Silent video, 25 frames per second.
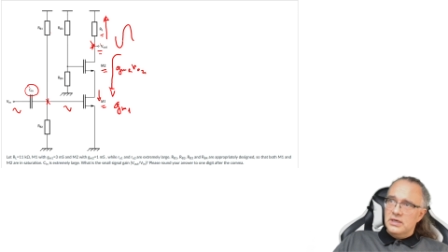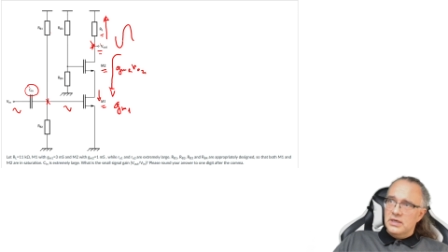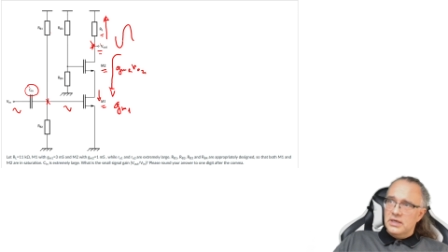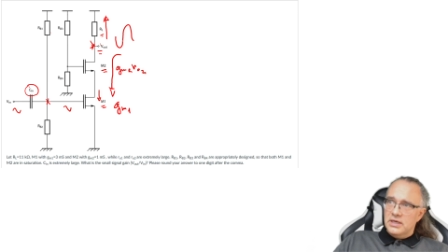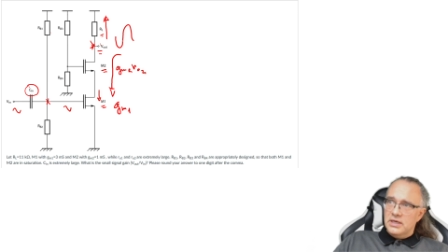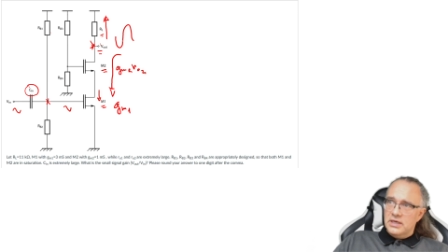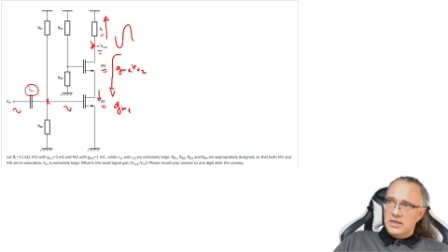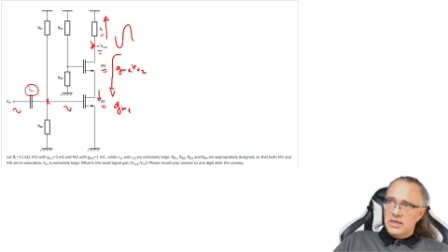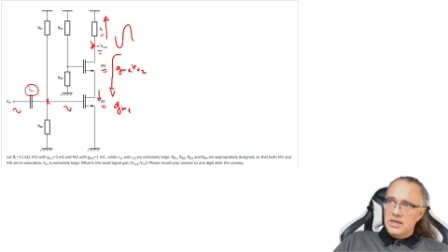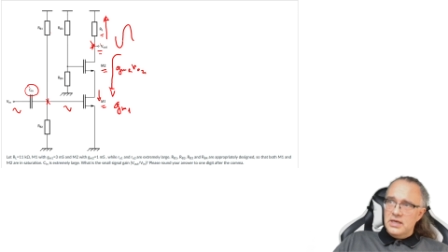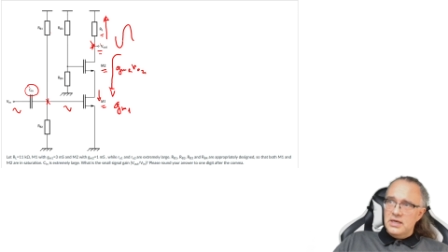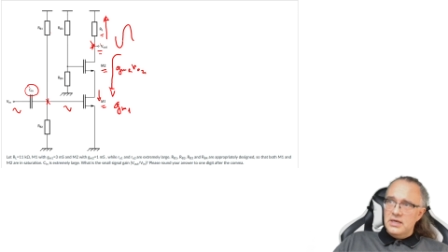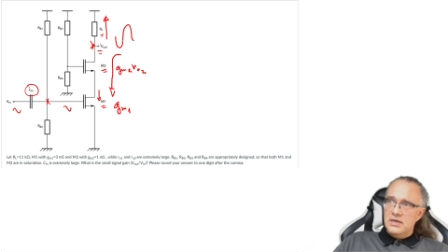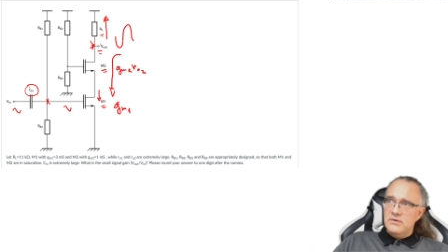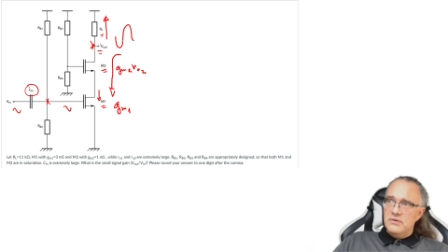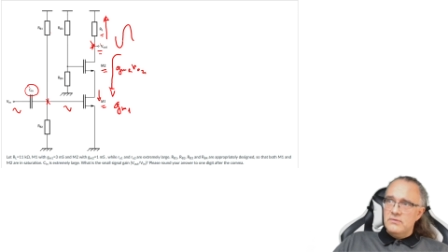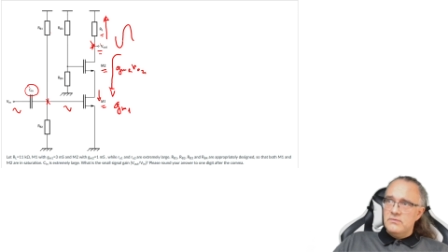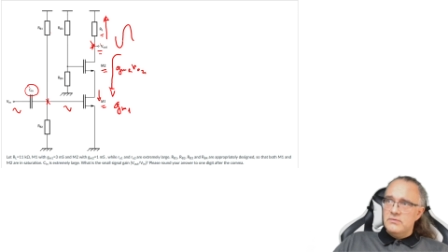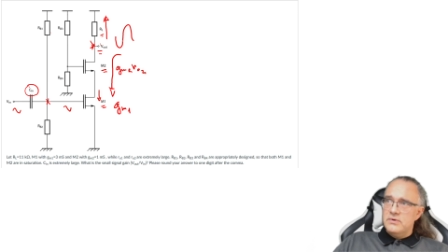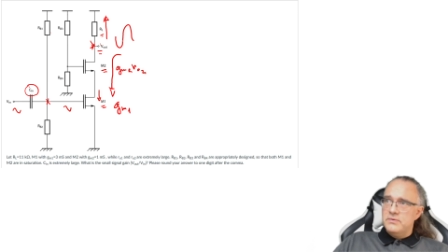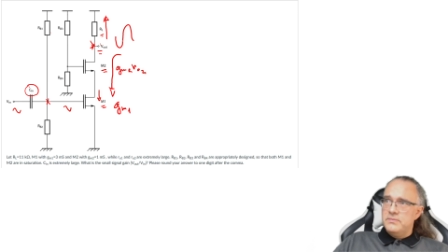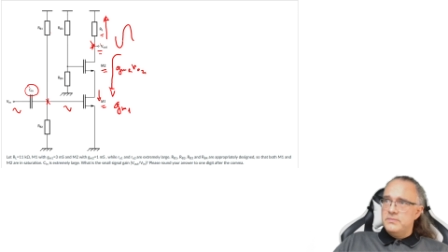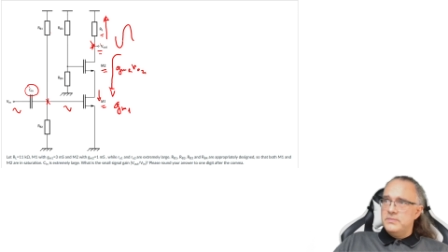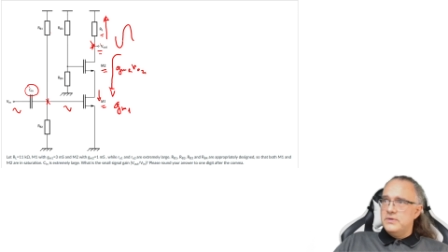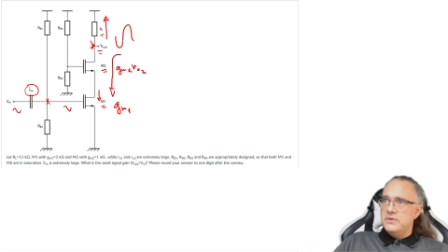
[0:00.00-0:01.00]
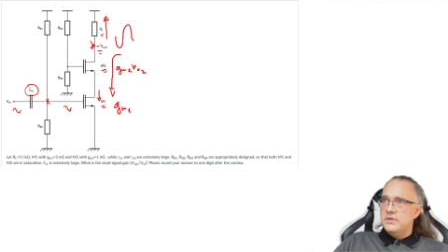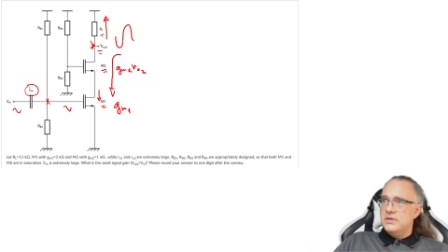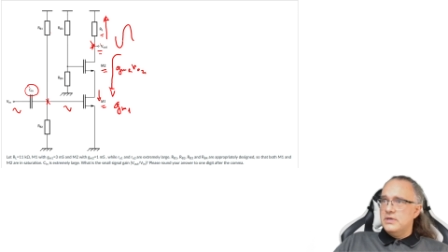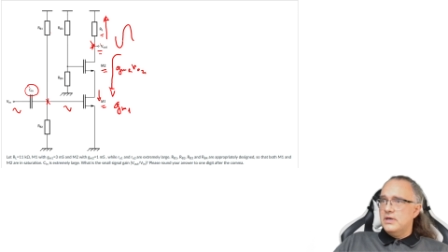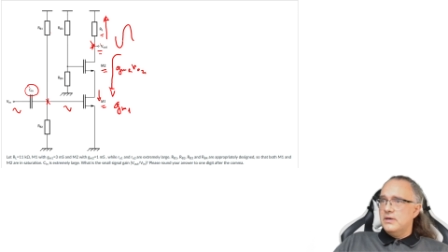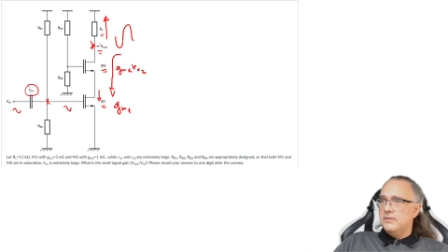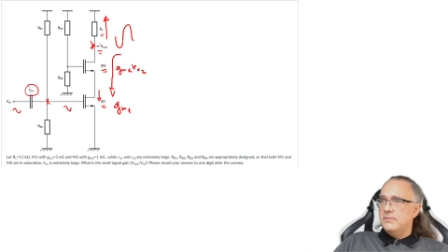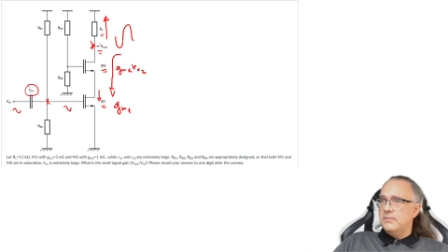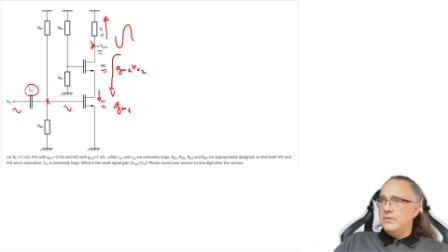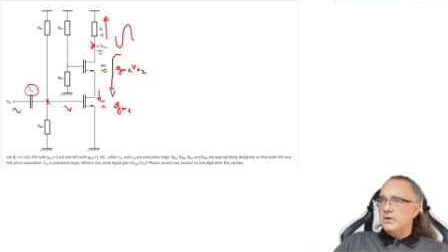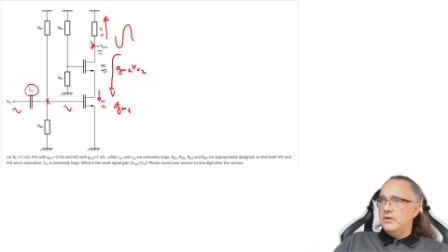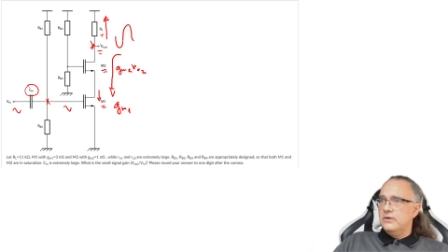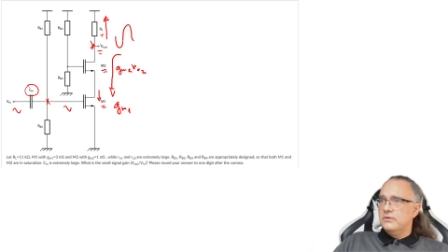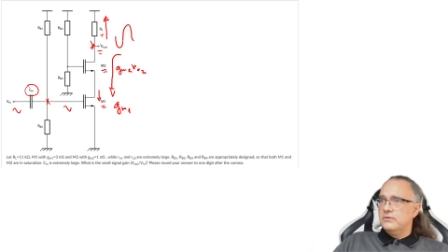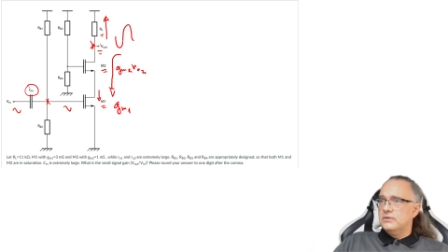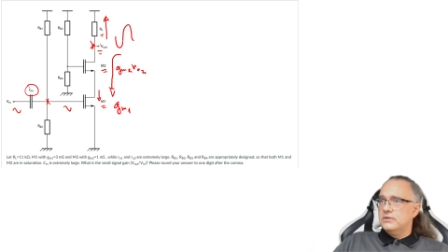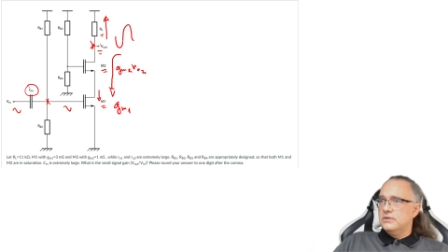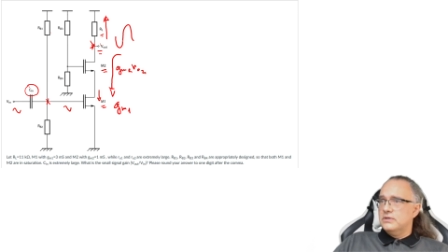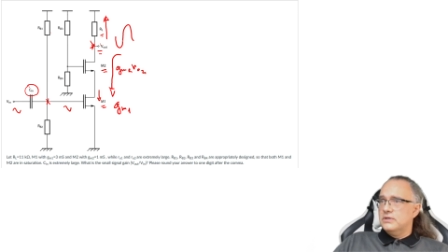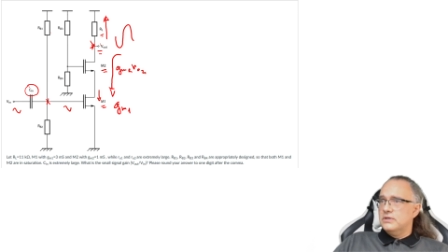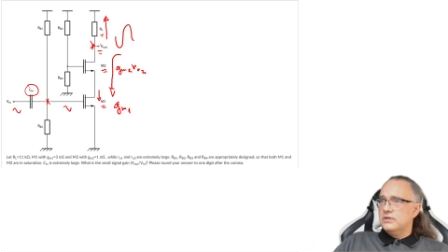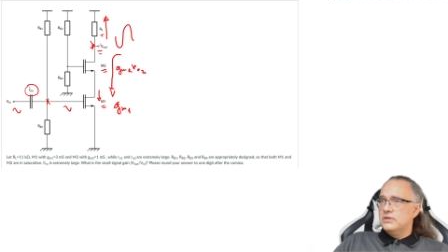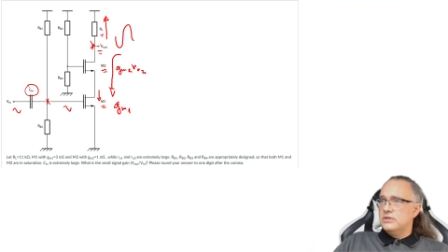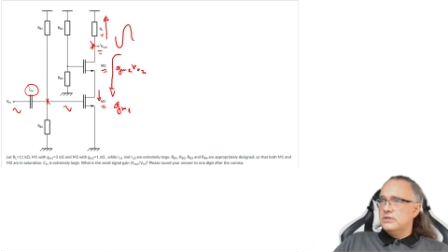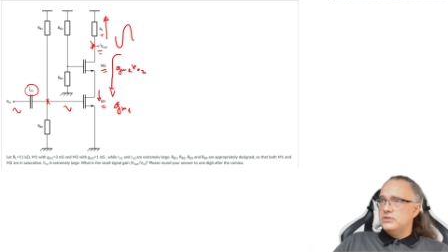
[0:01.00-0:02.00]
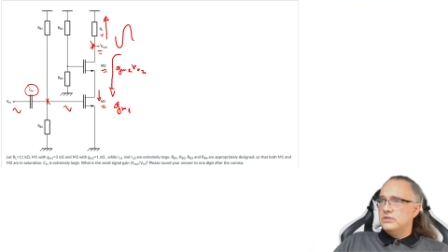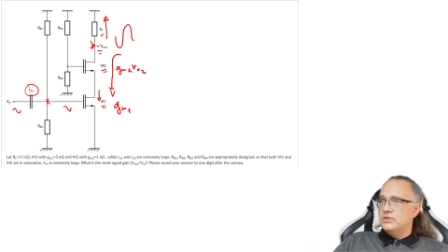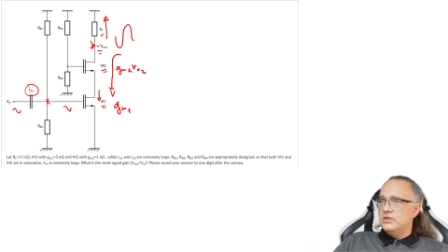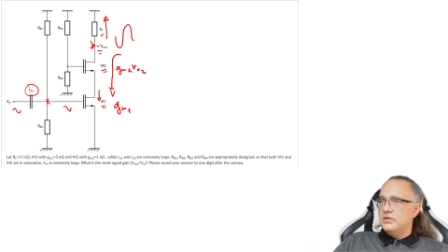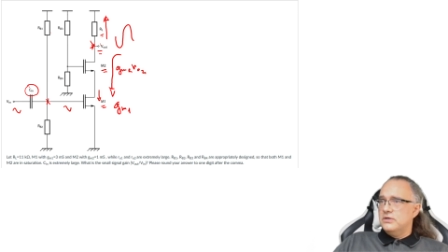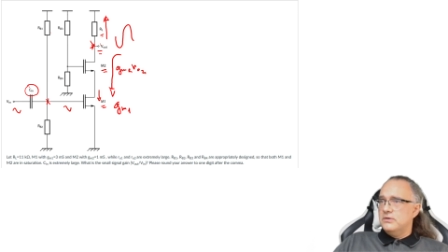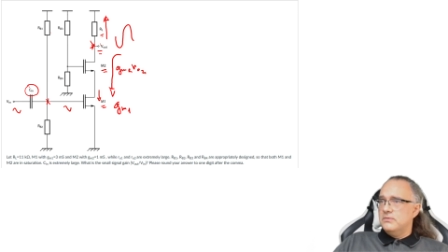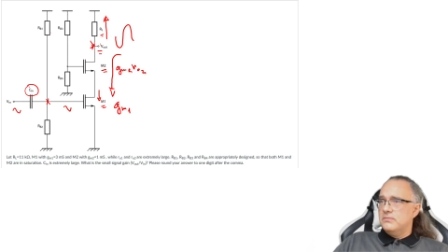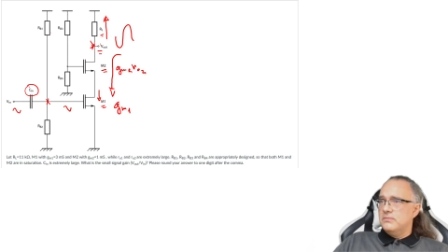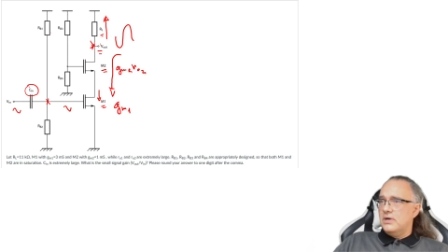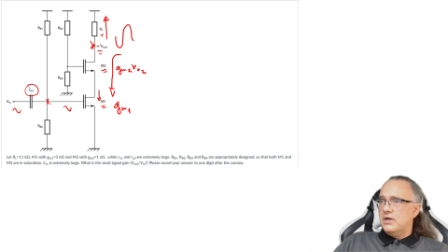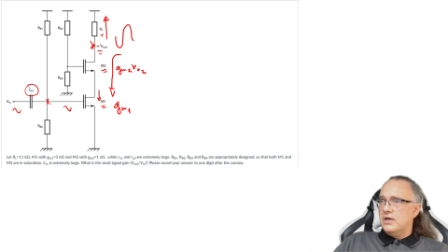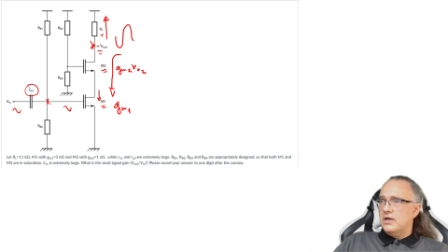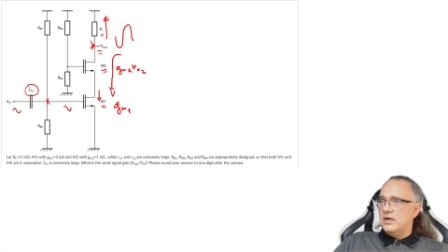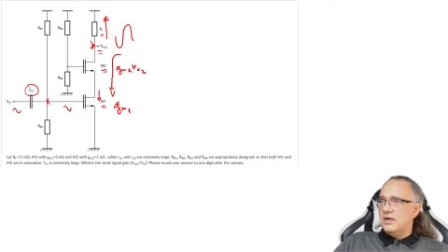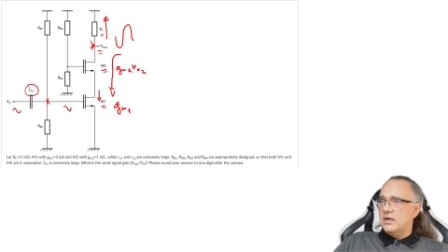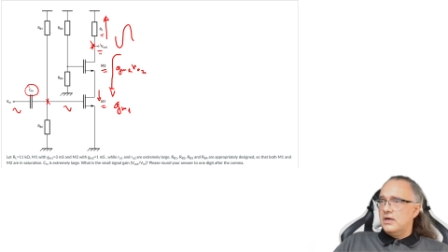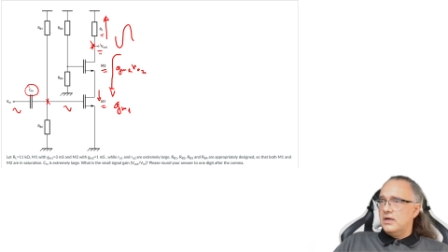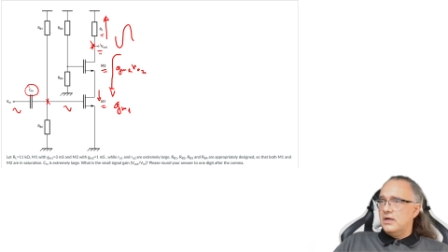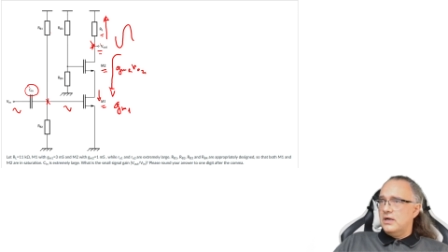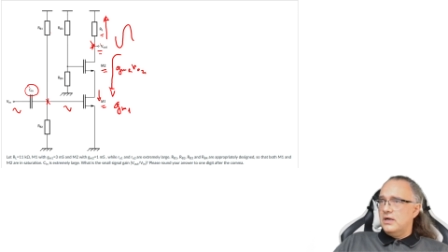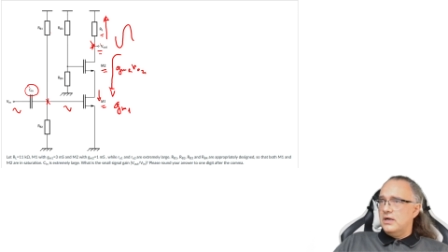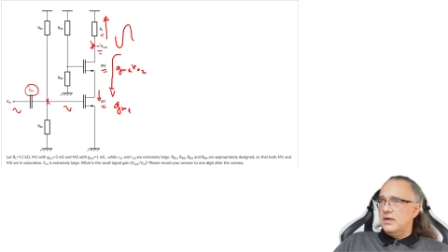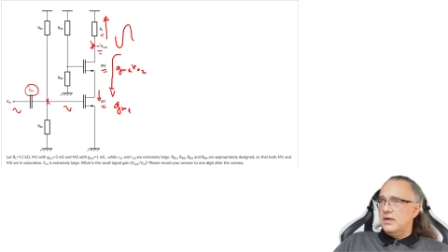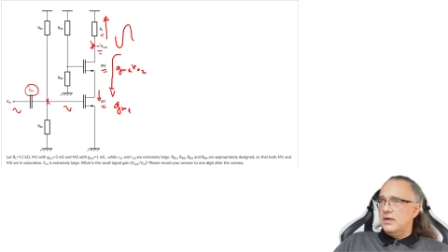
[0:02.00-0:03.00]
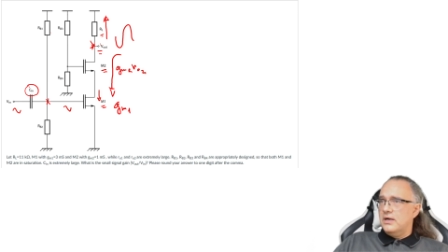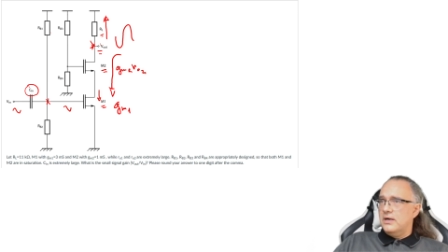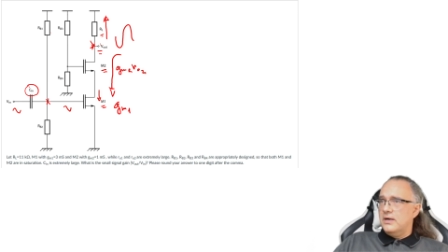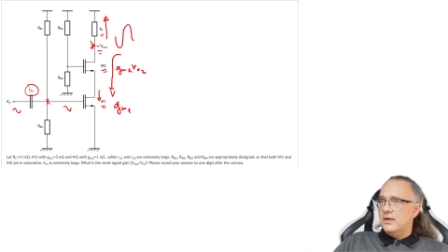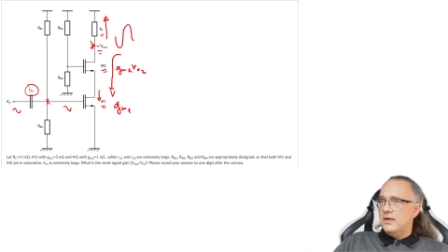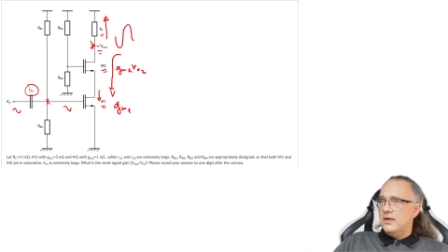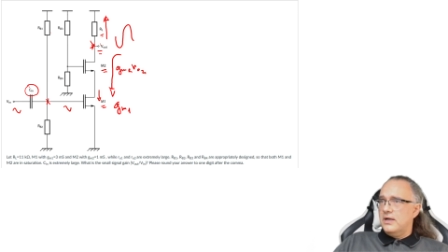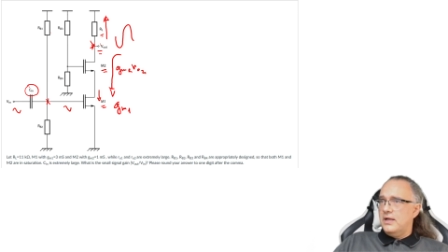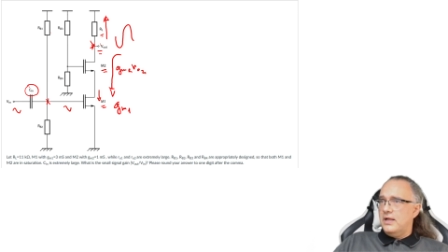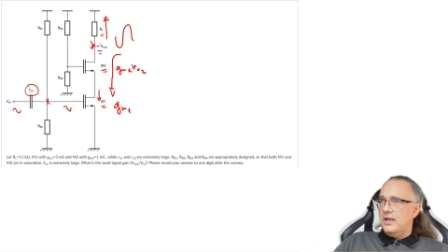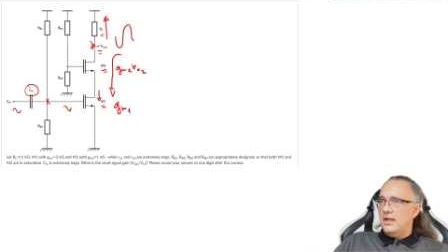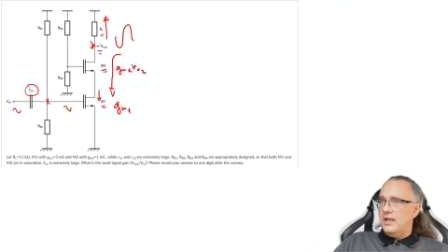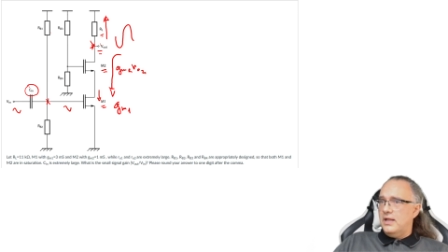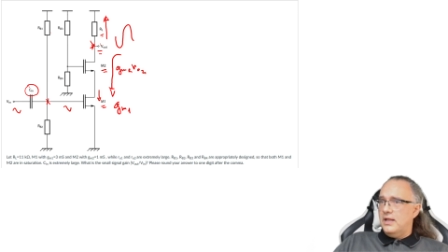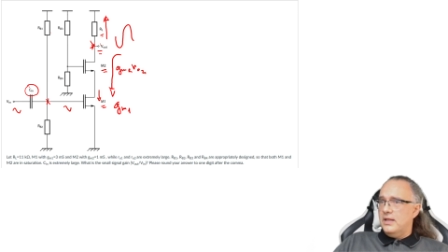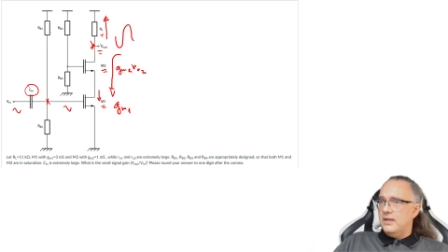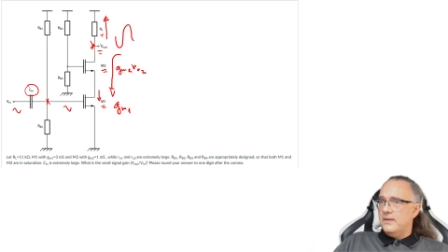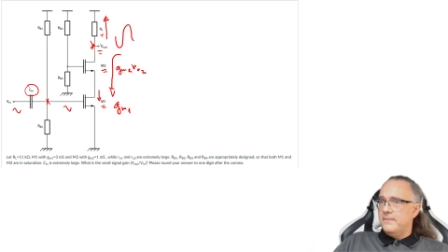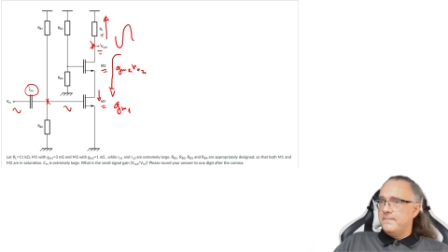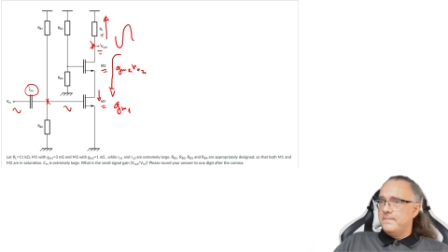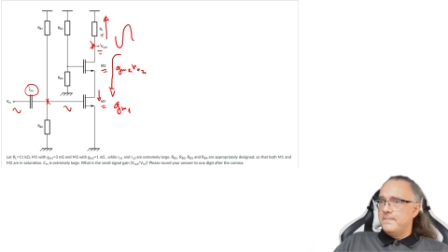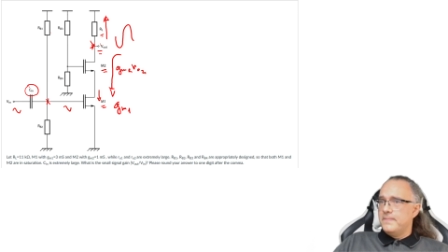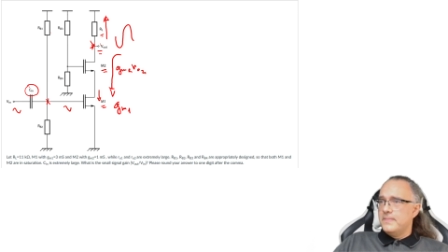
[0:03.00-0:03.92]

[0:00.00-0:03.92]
gain will be about GMRL.